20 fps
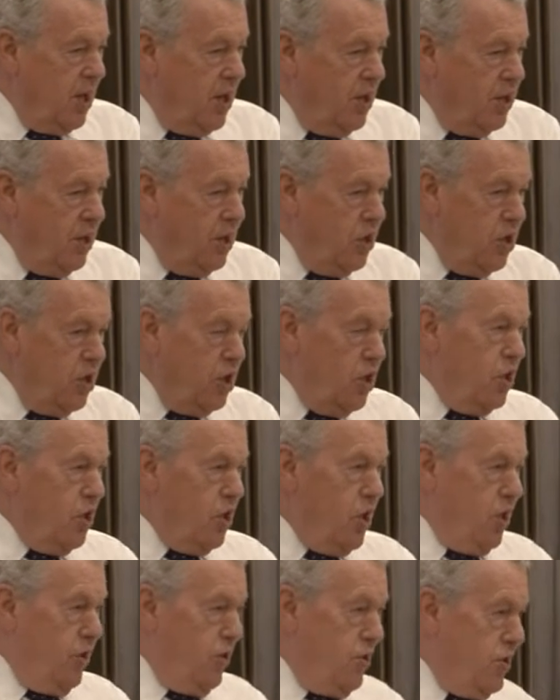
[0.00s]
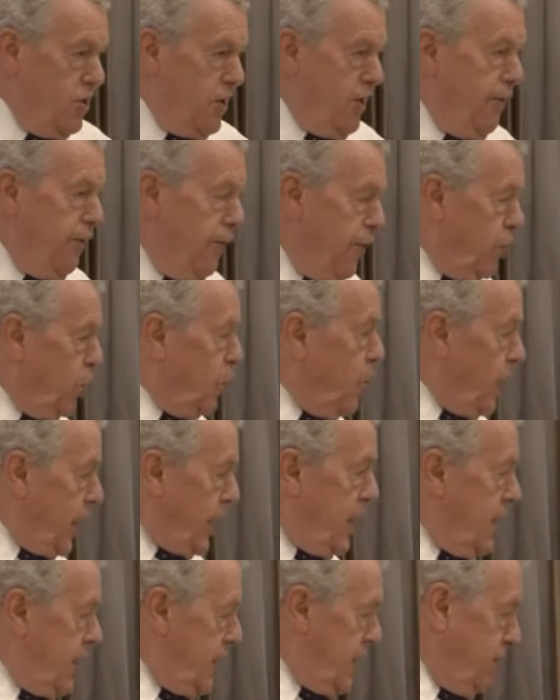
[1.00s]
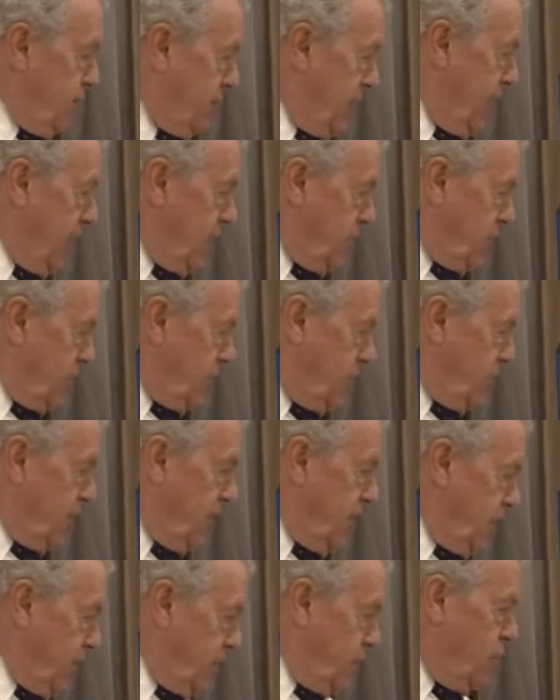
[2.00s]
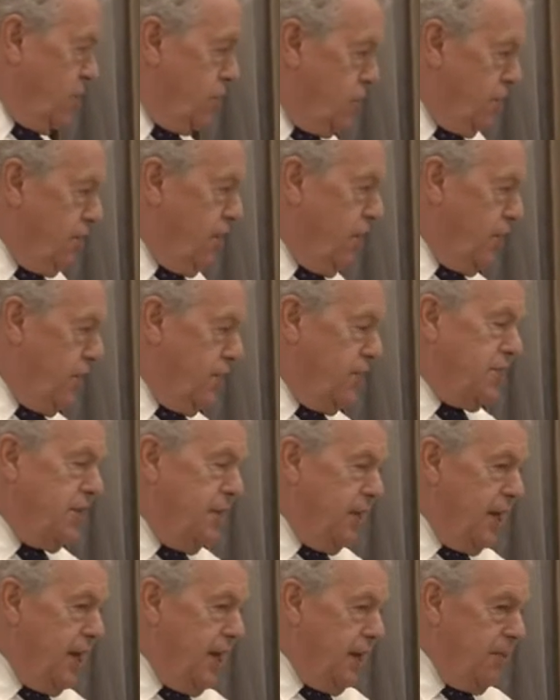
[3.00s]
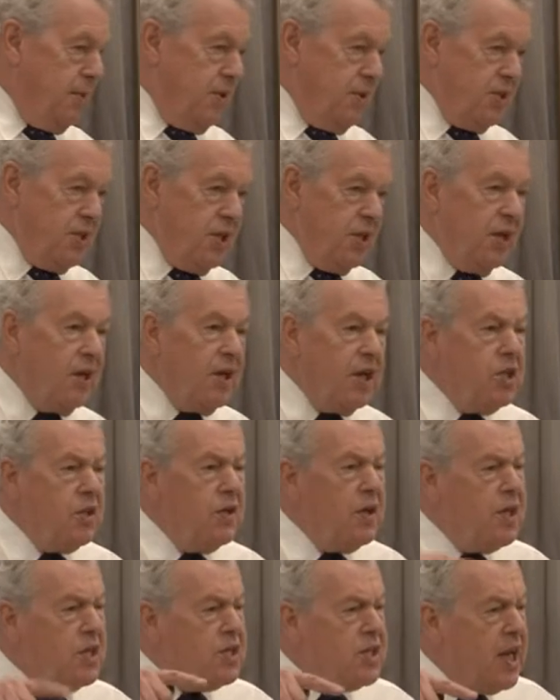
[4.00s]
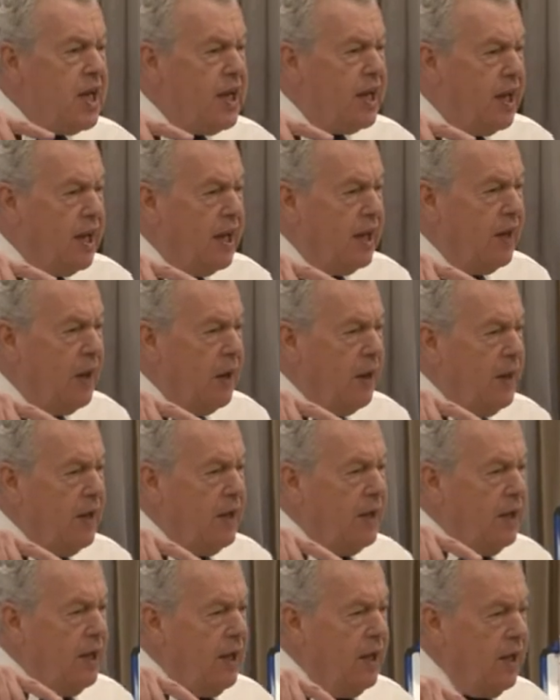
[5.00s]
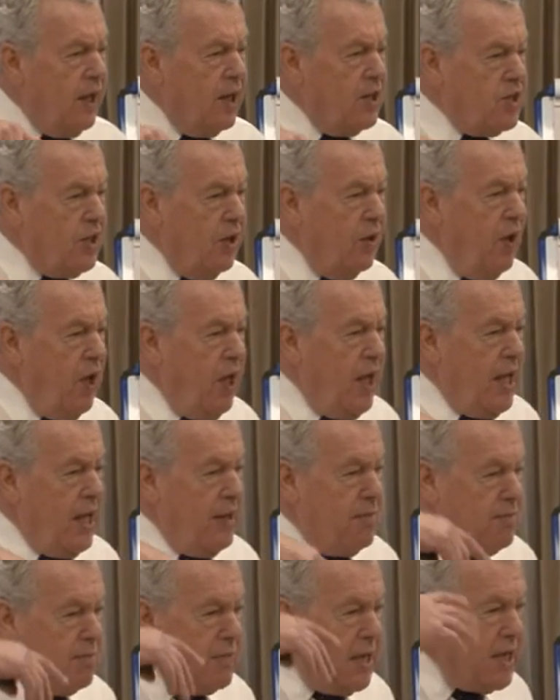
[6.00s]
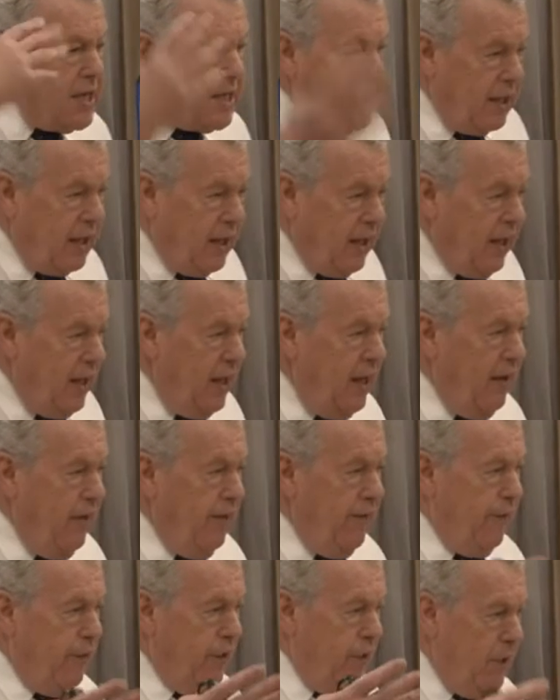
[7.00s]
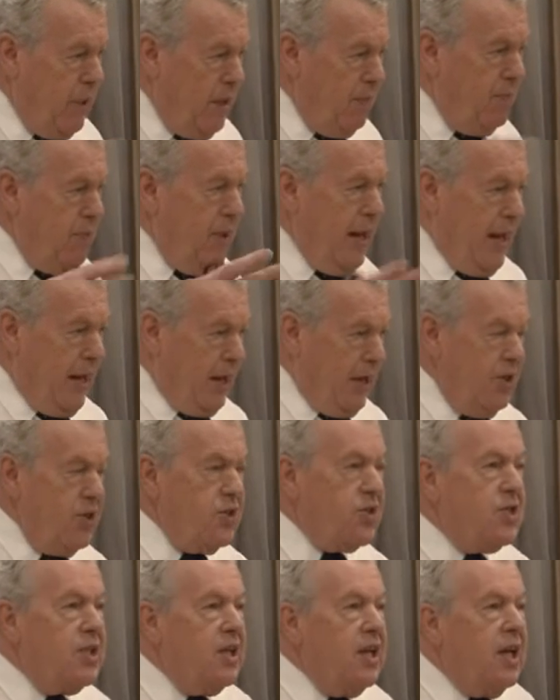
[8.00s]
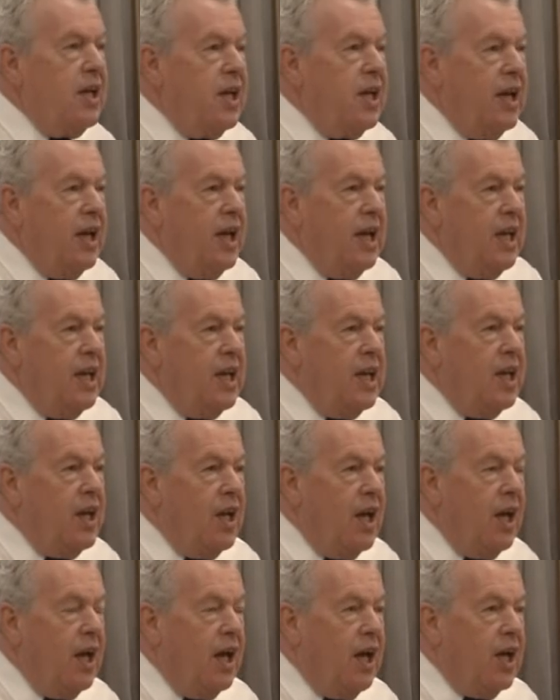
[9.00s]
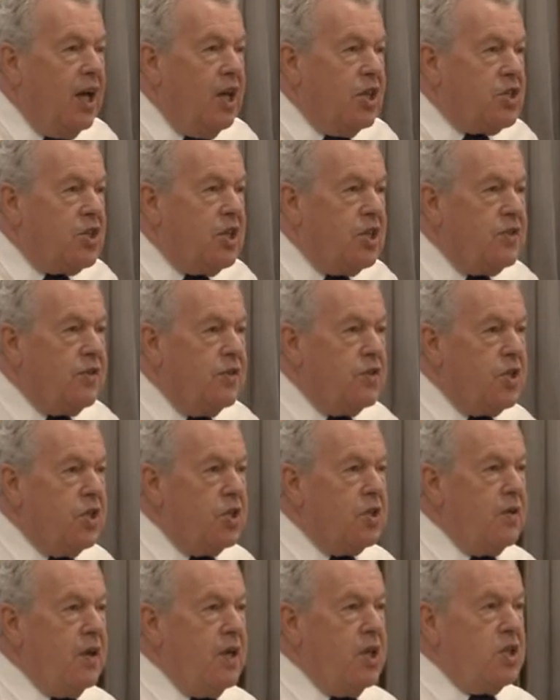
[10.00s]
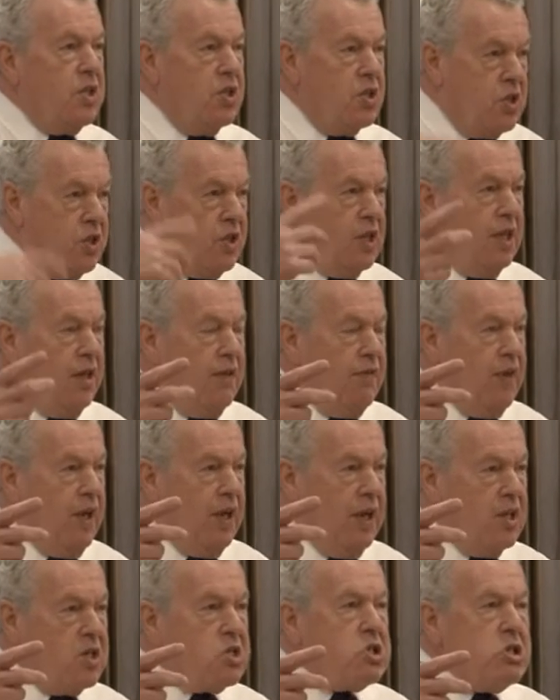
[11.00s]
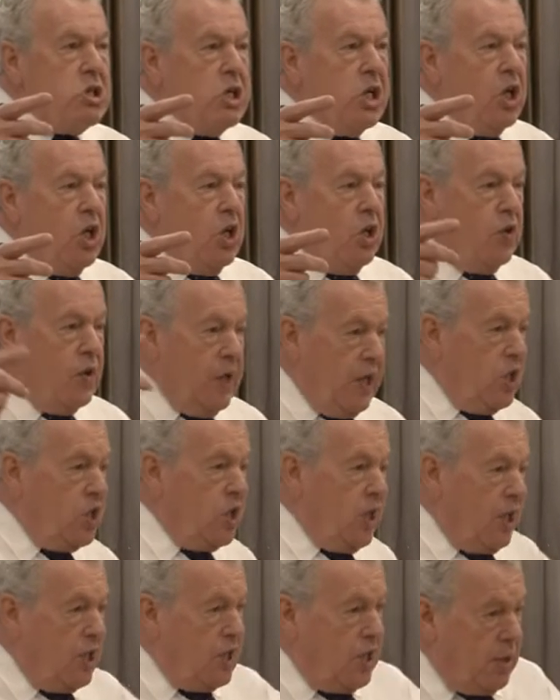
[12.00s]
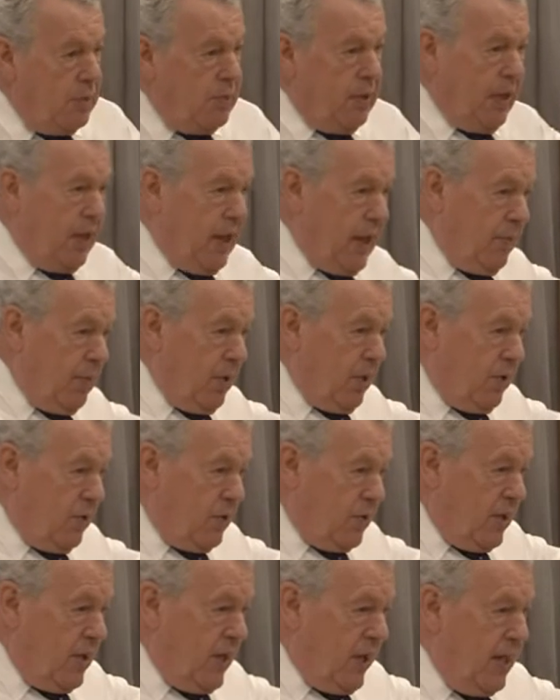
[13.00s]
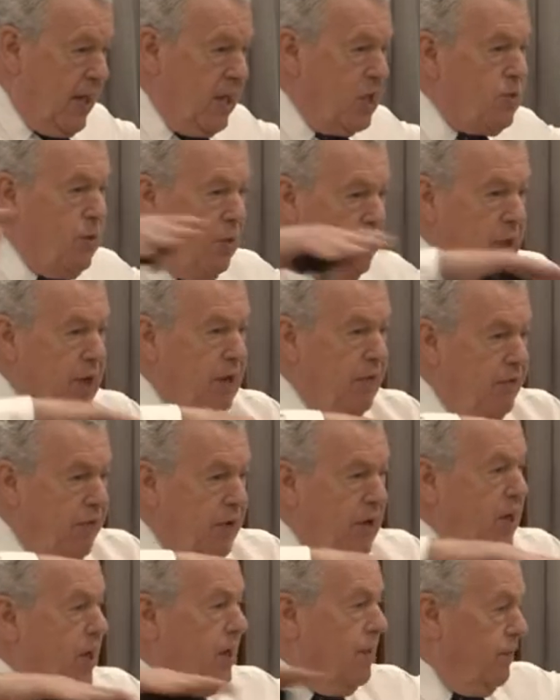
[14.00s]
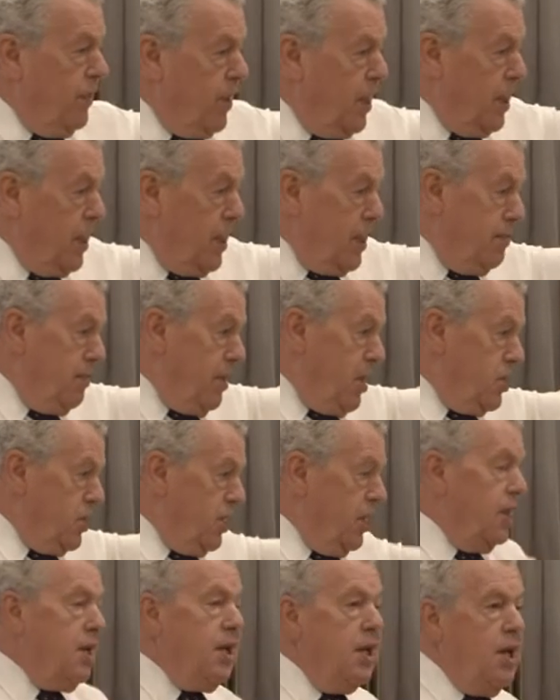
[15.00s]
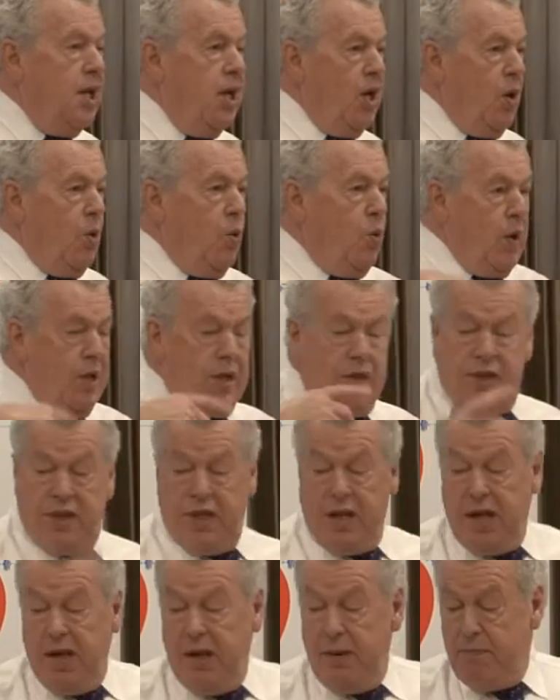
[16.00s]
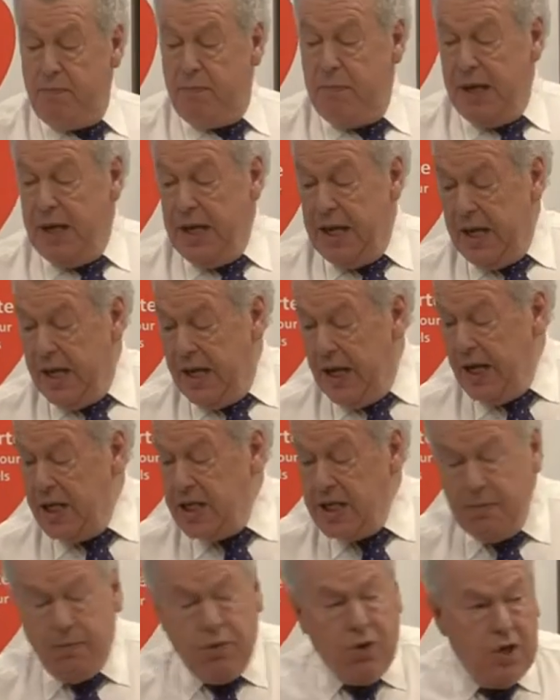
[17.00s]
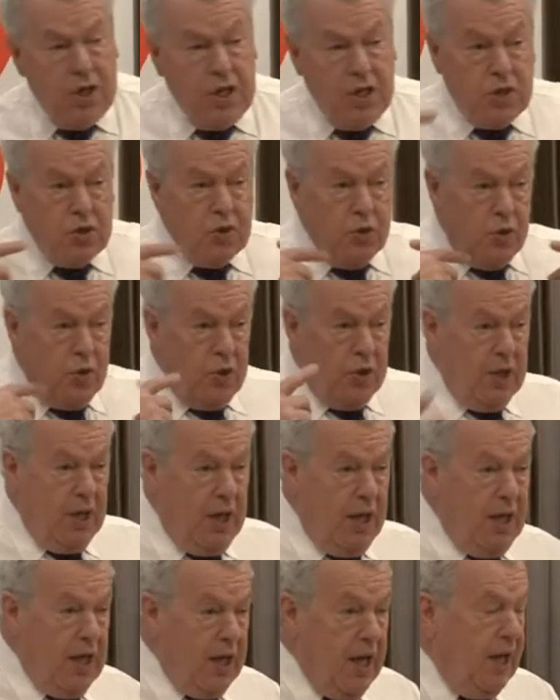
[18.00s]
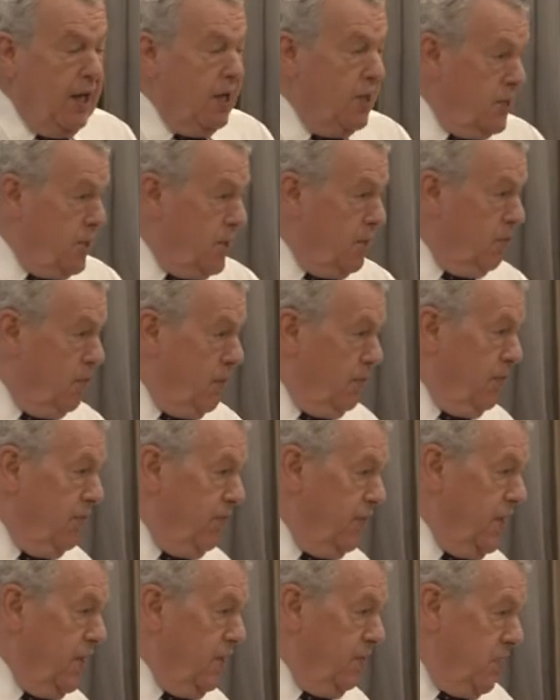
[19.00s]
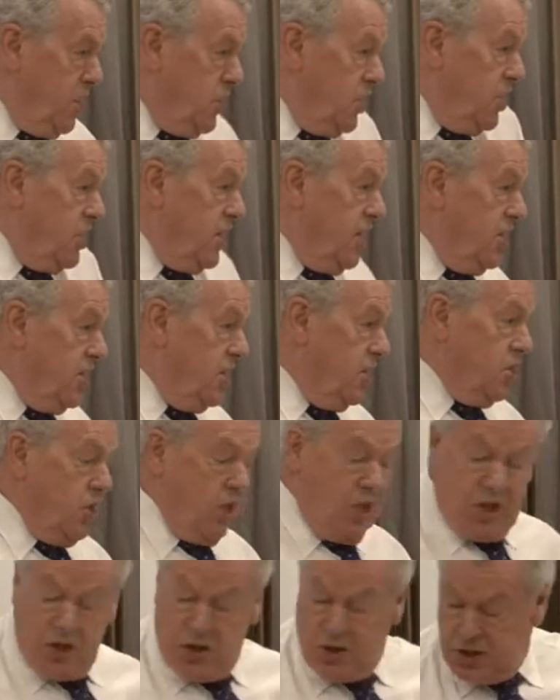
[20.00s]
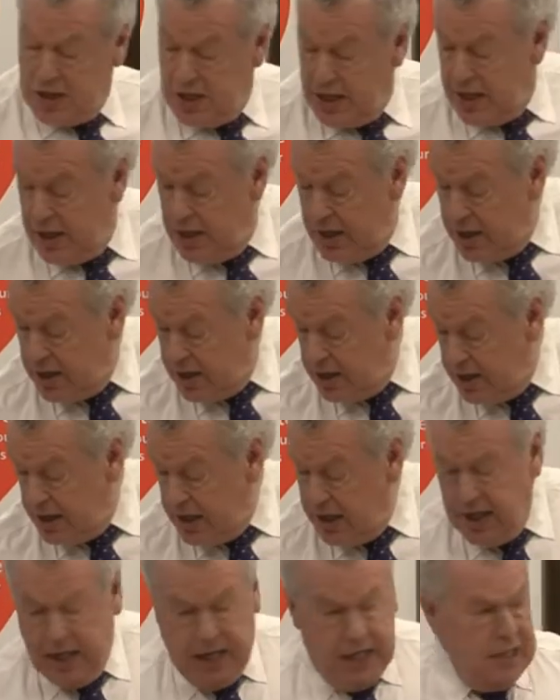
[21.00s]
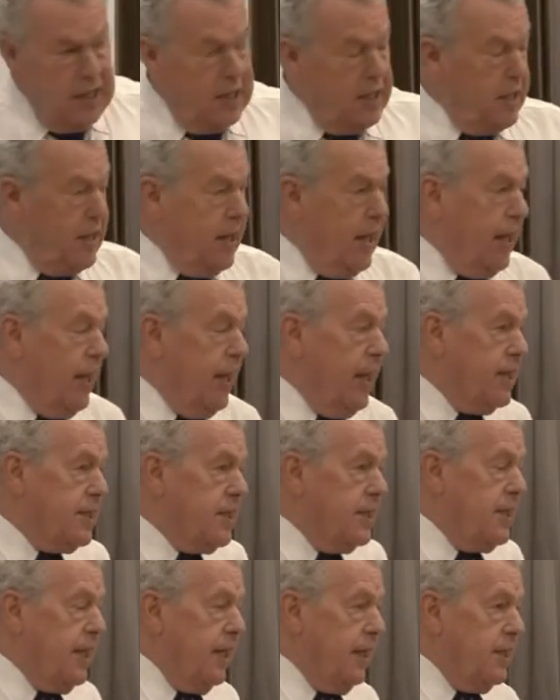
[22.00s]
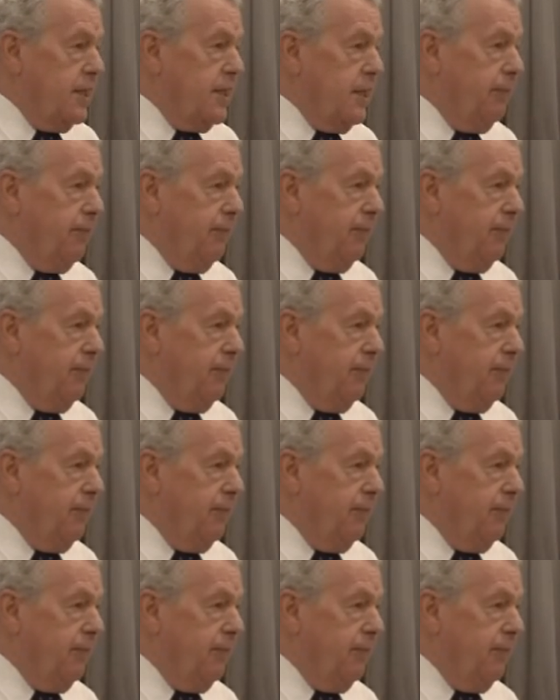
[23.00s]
The neurons are for quick reactions, to get you across the road if something happens. Right? Do you understand that? Okay, so immediately, for an imbalance in a stressful situation to the event, you get a change in the brain chemicals. And that's what we can very conveniently measure with the beginning and ending points, or the colours that we prefer because it's easier to use, the yin and the yang acetates.